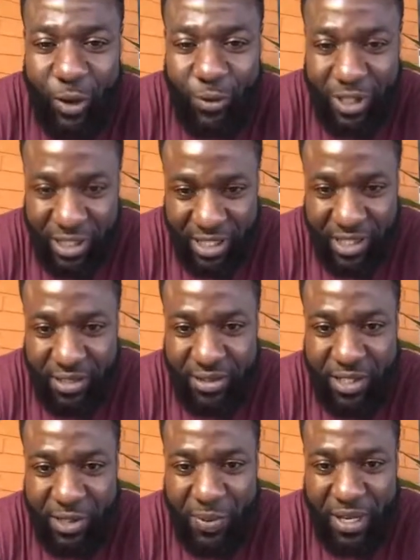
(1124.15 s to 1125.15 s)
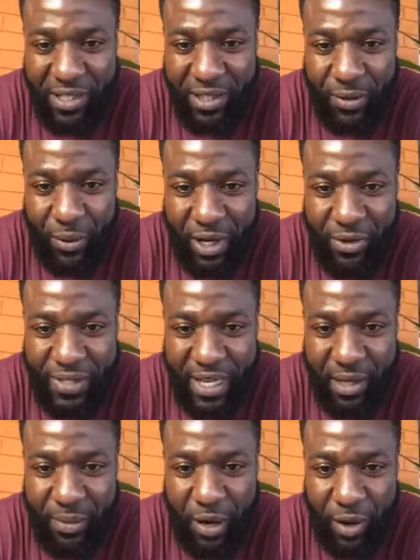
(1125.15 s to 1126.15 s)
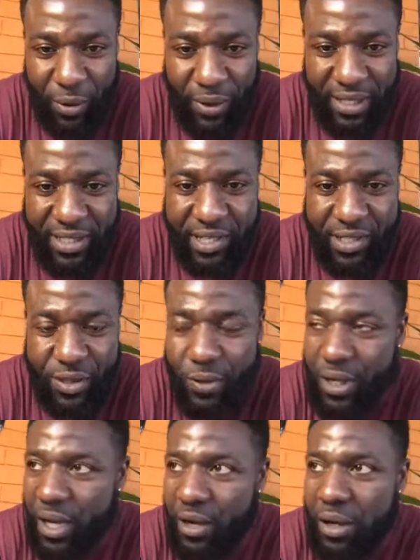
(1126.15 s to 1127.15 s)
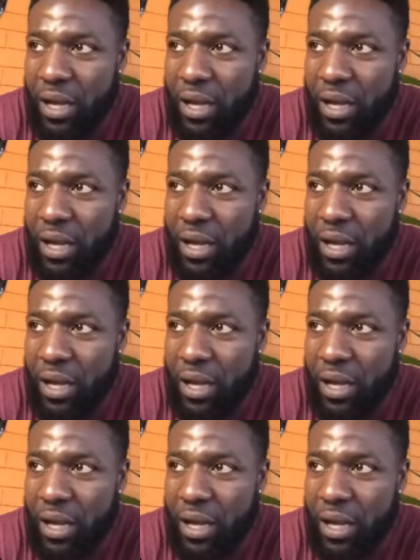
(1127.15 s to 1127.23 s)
just to speak to what you said about going into a studio.